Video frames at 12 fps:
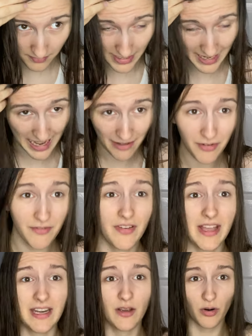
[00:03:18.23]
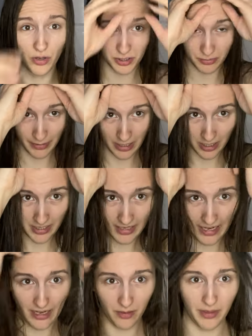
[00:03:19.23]
I have a very odd part in
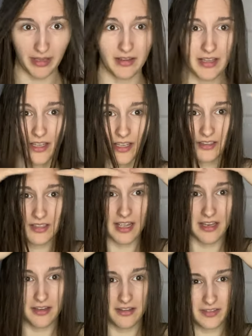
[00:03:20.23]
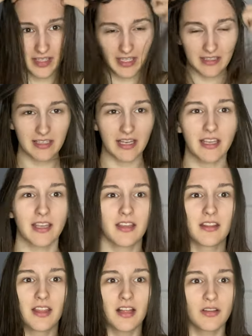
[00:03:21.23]
anyway, like it's kind of ziggy zaggy.
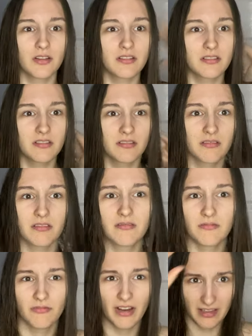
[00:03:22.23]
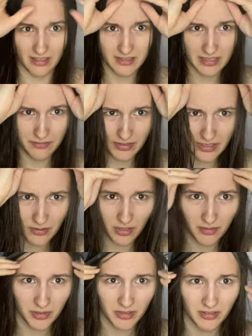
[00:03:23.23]
That looks relatively
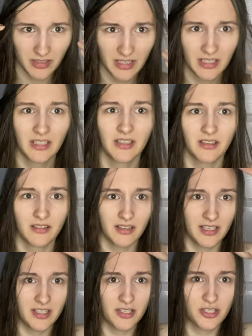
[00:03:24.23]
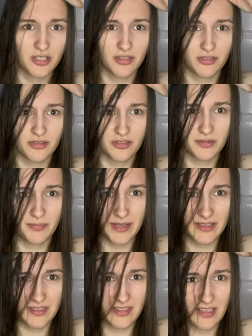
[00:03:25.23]
normal-ish. There's just
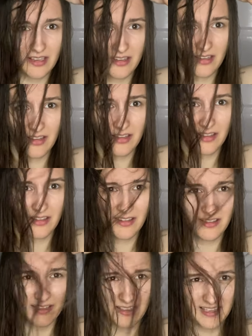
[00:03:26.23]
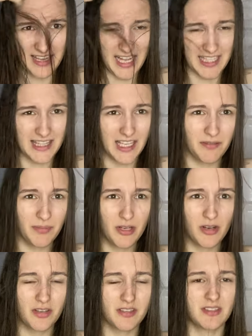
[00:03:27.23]
bits that I think,
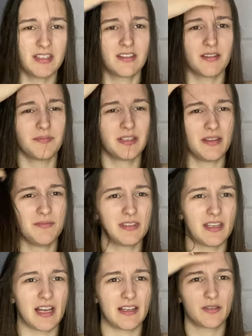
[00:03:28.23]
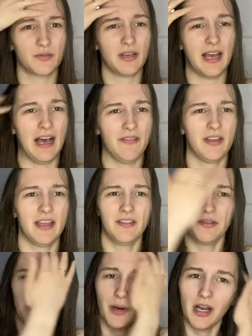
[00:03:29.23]
because see, sometimes like I don't have it in
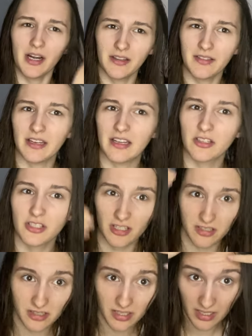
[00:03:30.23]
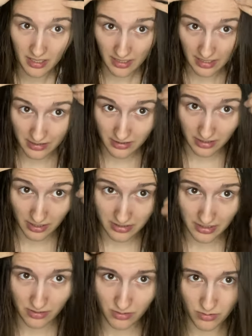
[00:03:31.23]
the part in that it just
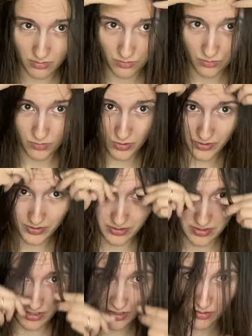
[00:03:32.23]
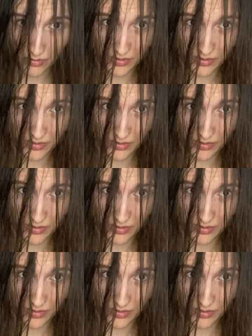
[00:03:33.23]
doesn't want to go